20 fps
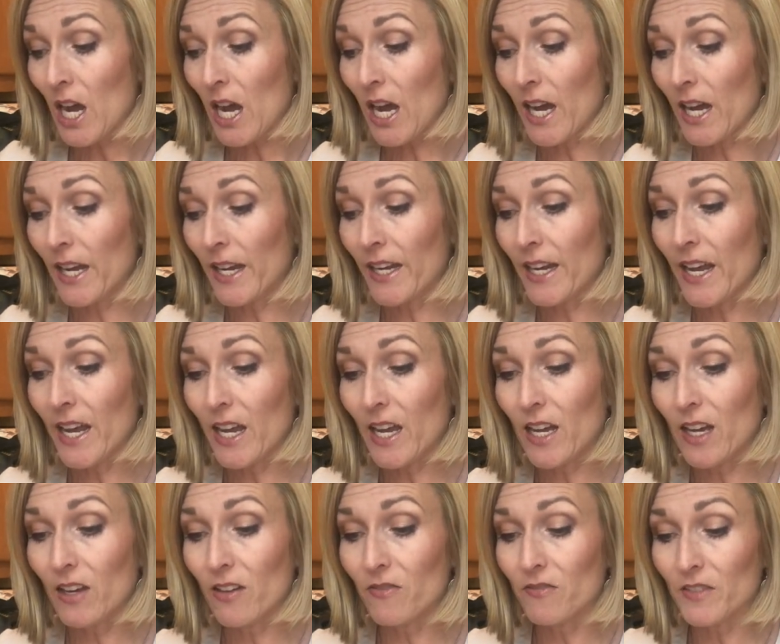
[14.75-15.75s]
I
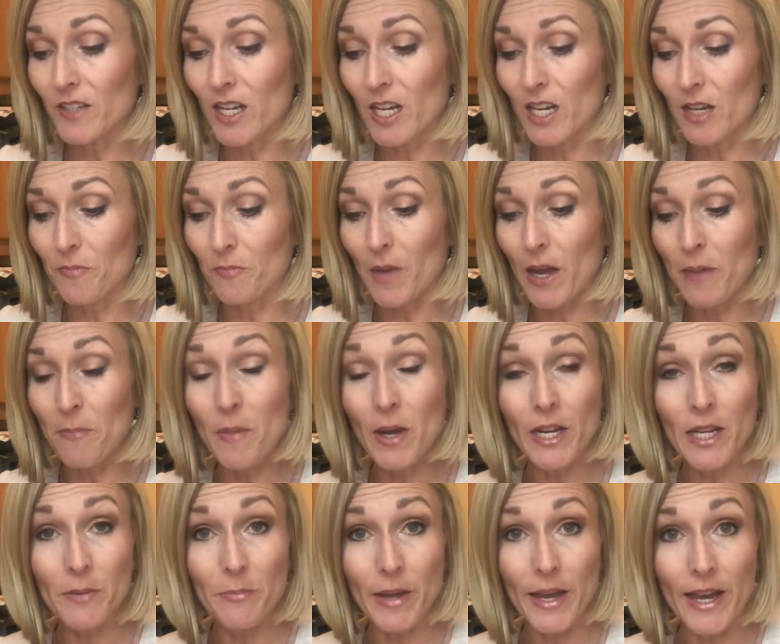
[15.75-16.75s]
have my
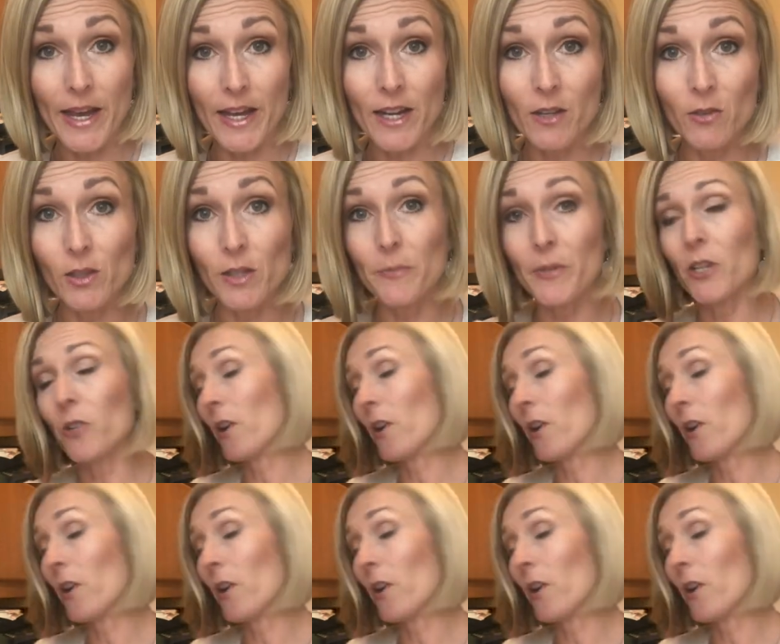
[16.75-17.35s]
money bag. Let me